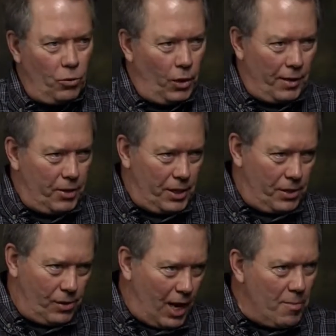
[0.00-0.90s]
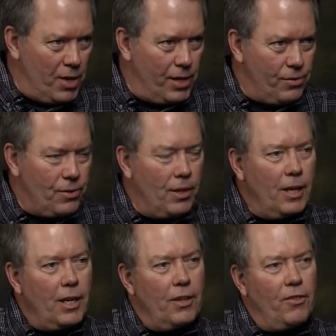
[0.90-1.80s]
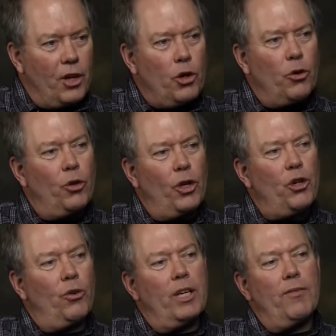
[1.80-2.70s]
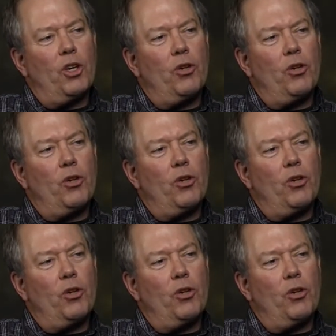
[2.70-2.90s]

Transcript: or whatever the assignment is, then you're, then you're leaving.